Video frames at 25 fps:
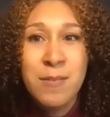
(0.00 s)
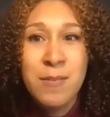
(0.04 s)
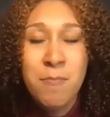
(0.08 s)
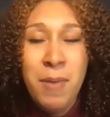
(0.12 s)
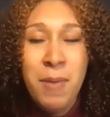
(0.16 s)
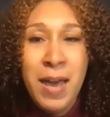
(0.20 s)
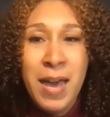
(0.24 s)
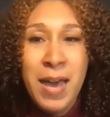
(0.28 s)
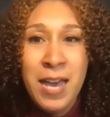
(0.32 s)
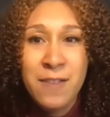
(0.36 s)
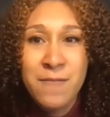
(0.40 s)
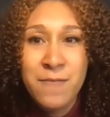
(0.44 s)

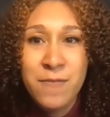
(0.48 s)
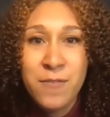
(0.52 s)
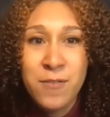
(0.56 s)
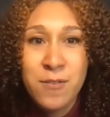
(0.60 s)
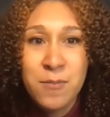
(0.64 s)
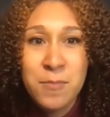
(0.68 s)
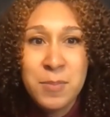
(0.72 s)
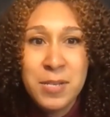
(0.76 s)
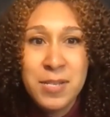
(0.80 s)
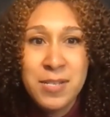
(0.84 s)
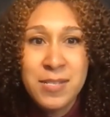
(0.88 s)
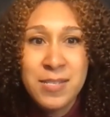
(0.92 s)
impactful
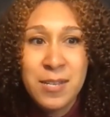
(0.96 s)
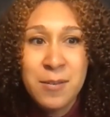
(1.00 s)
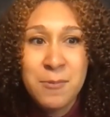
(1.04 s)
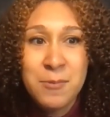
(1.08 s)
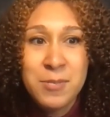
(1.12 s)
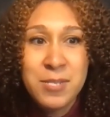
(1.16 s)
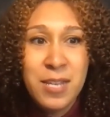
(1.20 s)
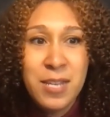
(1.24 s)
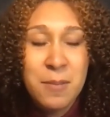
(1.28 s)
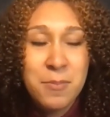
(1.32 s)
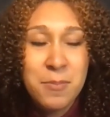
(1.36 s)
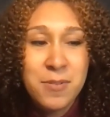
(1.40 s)
because I
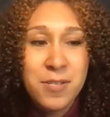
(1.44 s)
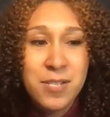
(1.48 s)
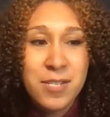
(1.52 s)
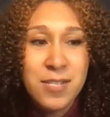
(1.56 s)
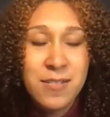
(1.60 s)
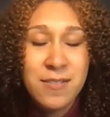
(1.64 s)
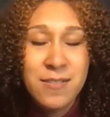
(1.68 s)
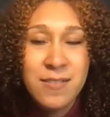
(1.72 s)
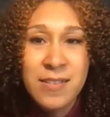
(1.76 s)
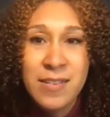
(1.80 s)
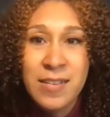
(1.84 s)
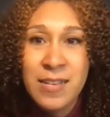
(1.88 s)
was able
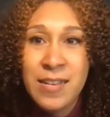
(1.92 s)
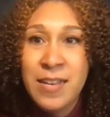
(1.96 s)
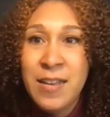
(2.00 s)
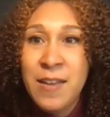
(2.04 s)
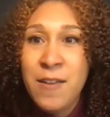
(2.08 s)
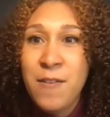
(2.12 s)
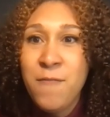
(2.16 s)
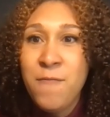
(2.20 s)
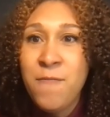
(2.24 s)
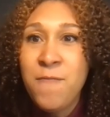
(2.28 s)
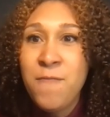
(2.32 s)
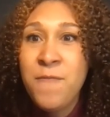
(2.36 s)
to
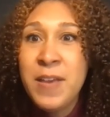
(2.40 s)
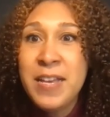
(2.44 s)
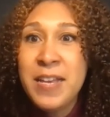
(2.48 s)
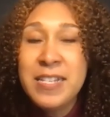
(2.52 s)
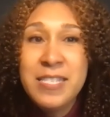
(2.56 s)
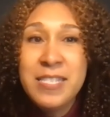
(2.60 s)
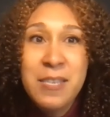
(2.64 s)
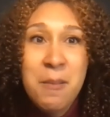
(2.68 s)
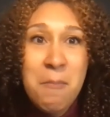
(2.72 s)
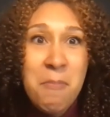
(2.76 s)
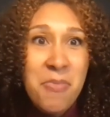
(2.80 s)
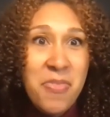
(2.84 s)
fix
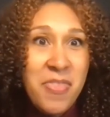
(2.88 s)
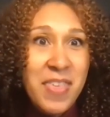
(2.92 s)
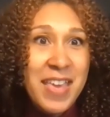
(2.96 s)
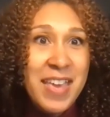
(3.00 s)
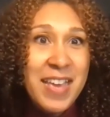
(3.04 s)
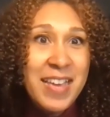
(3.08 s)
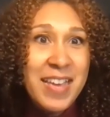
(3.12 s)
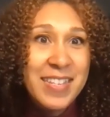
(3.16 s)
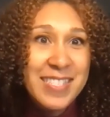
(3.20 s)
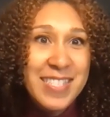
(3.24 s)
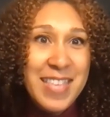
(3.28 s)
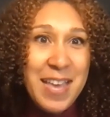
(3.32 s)
some
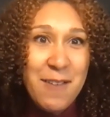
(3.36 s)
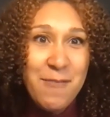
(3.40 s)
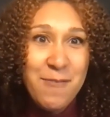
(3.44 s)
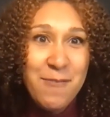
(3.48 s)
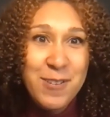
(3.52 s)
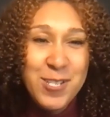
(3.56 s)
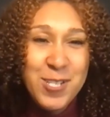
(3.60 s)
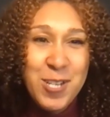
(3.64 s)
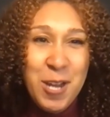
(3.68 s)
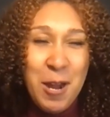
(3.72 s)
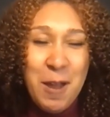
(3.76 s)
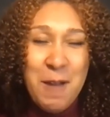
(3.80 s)
things that were
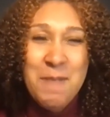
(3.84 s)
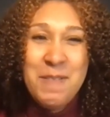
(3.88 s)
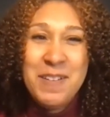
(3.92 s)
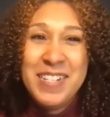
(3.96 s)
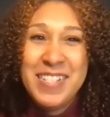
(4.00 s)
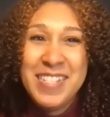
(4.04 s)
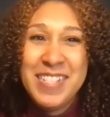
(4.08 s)
troubling